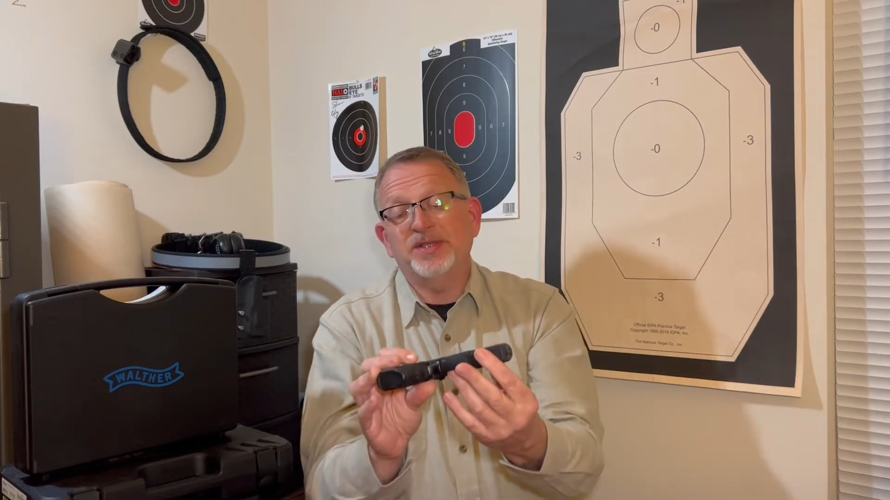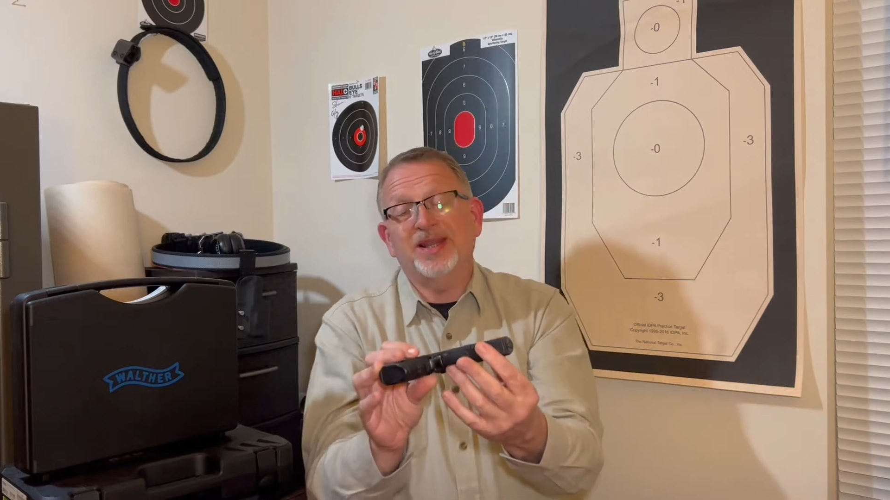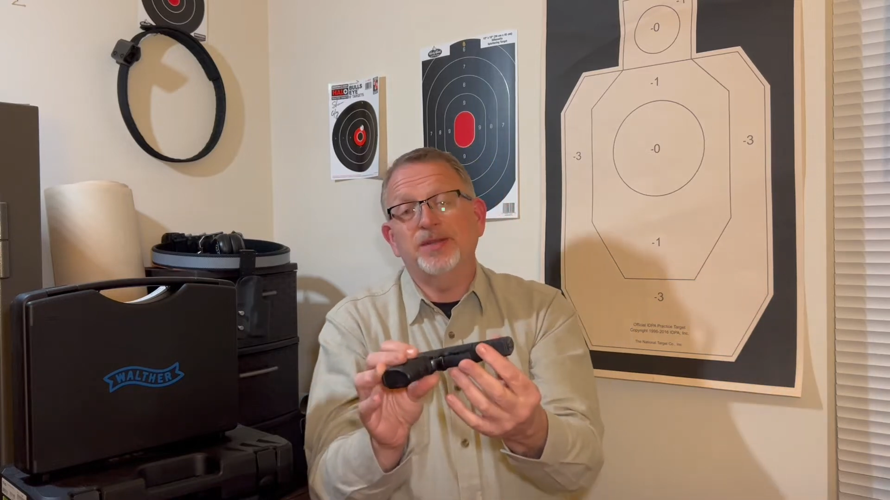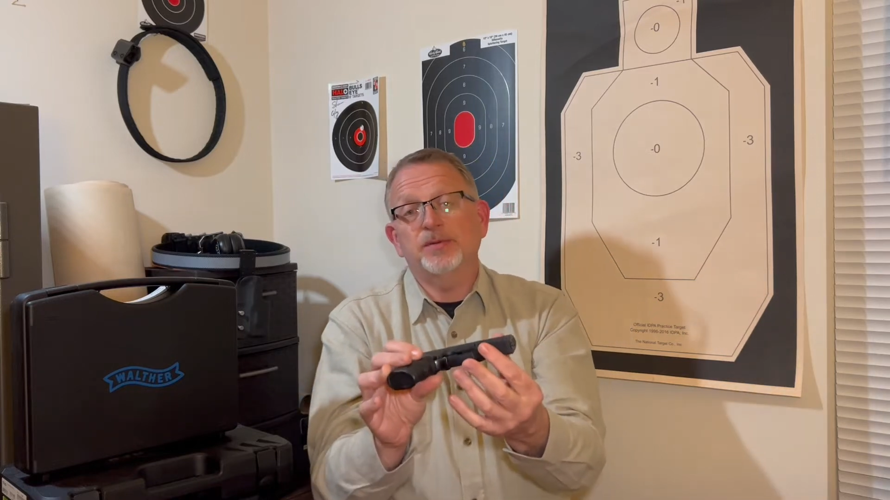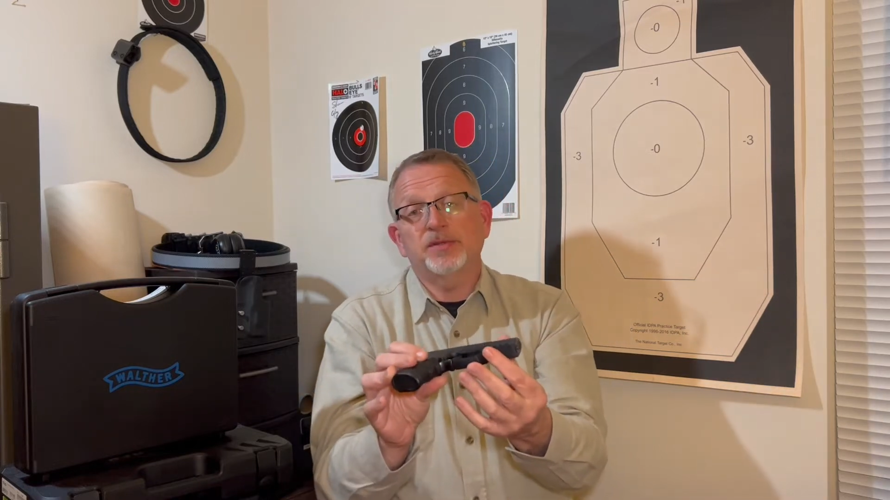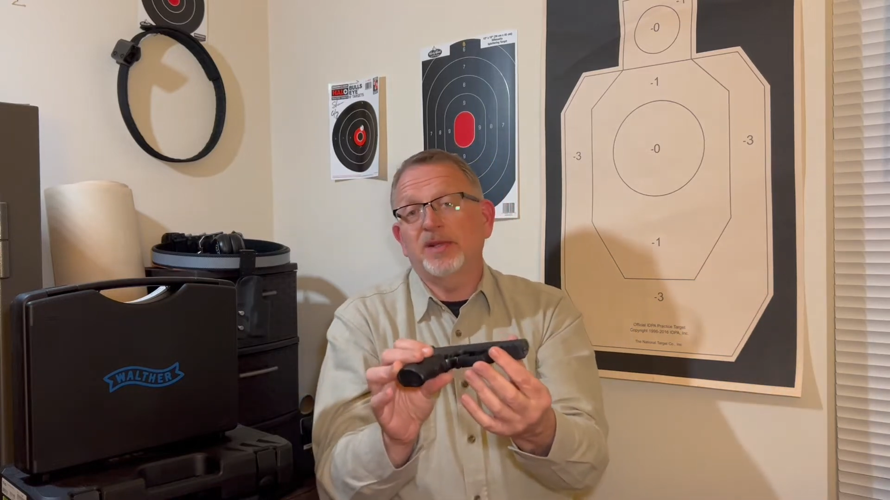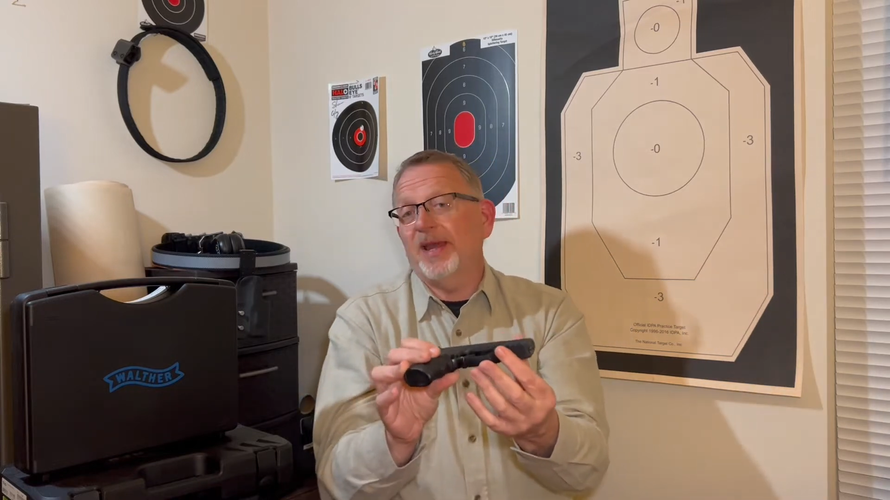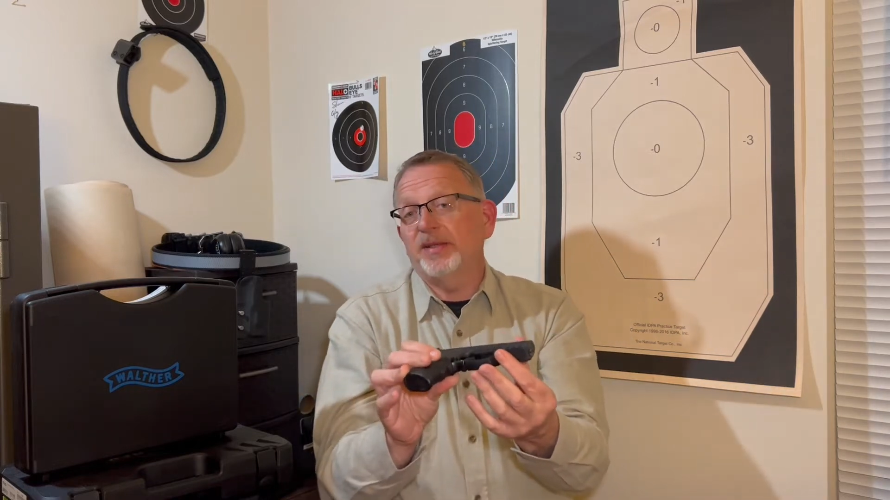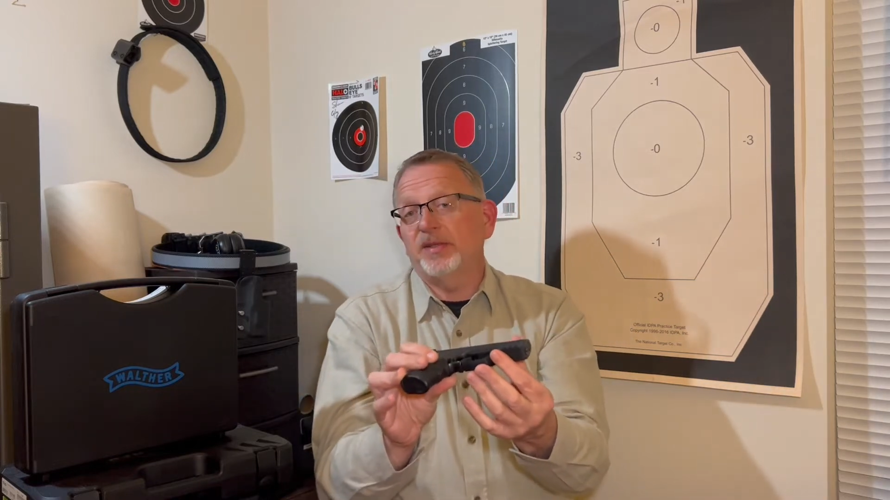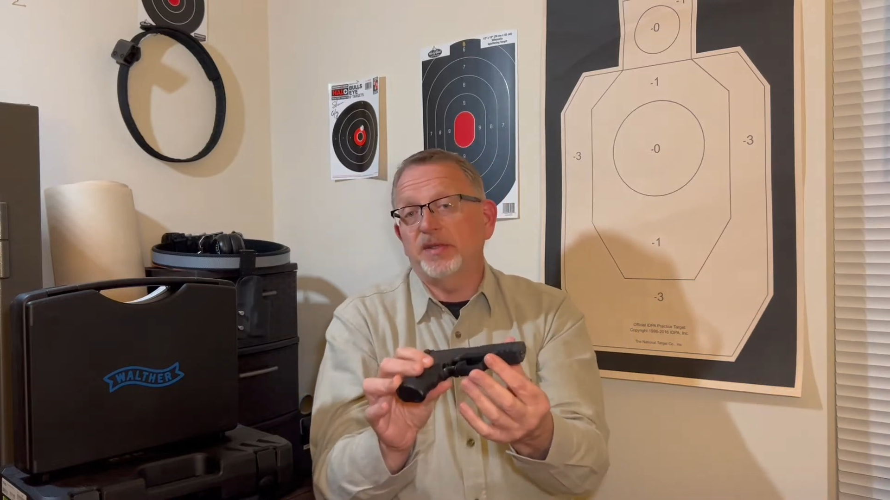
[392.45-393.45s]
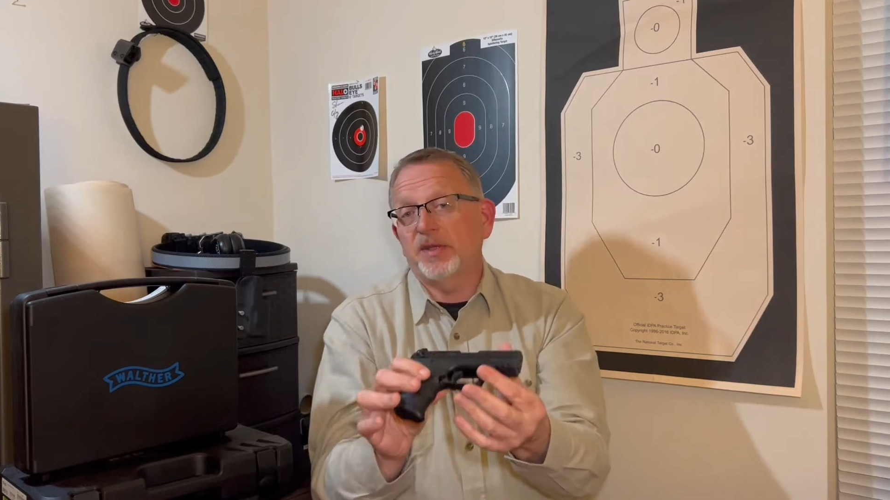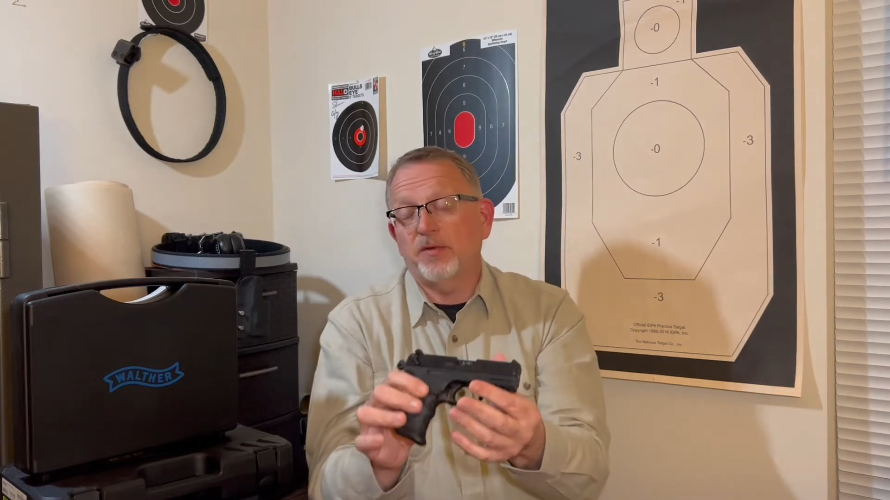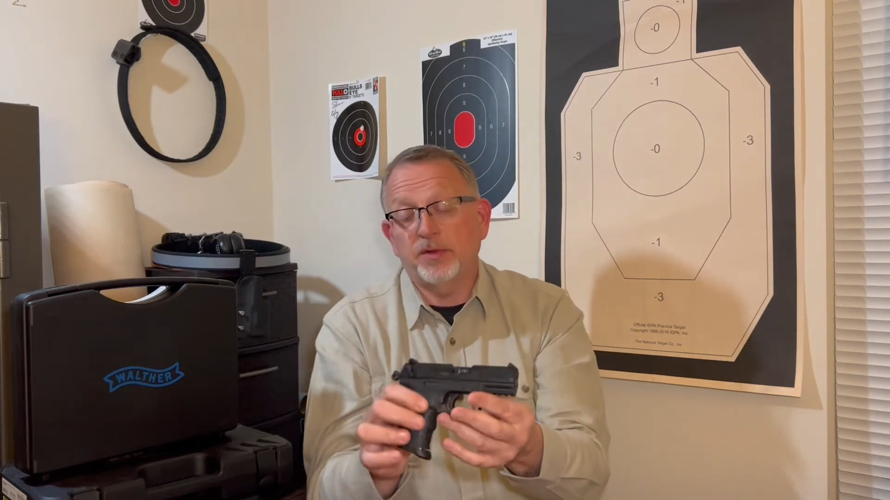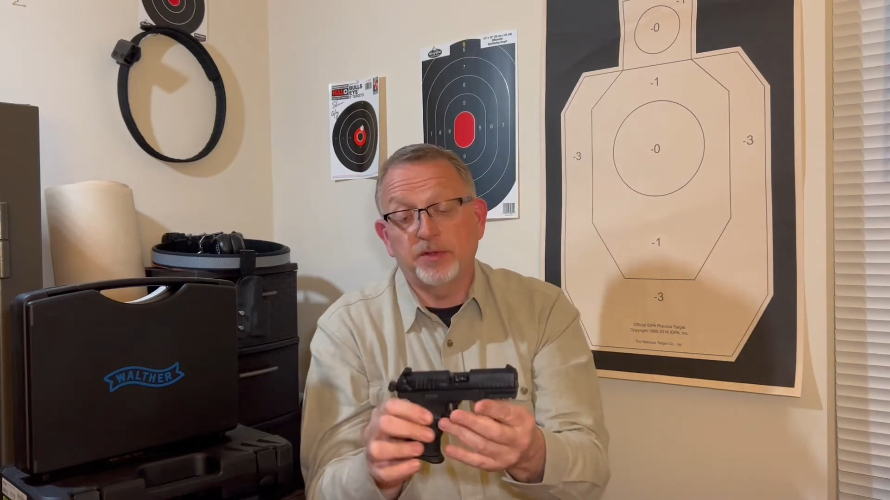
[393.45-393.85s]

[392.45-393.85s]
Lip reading: lasers, lights, etc.